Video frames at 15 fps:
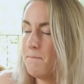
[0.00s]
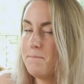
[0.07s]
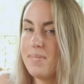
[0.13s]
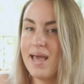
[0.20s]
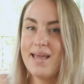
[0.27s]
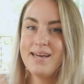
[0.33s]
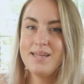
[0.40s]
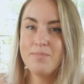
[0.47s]

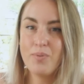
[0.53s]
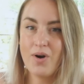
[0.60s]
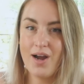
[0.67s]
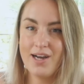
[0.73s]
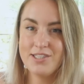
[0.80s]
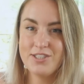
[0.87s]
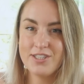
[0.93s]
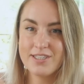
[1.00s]
many
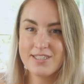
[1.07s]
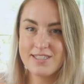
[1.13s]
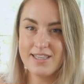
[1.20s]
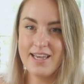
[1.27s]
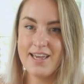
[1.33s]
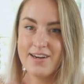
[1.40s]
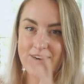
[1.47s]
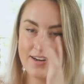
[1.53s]
projects
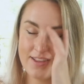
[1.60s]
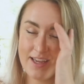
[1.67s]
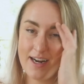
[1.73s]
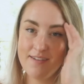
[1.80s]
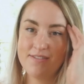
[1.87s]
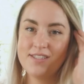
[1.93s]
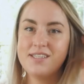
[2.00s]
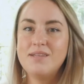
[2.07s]
later that
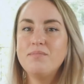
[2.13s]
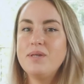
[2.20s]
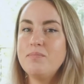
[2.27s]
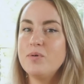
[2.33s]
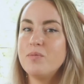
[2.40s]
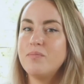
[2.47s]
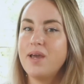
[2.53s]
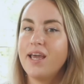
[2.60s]
I've seen
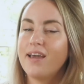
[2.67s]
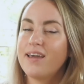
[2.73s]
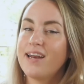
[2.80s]
people make,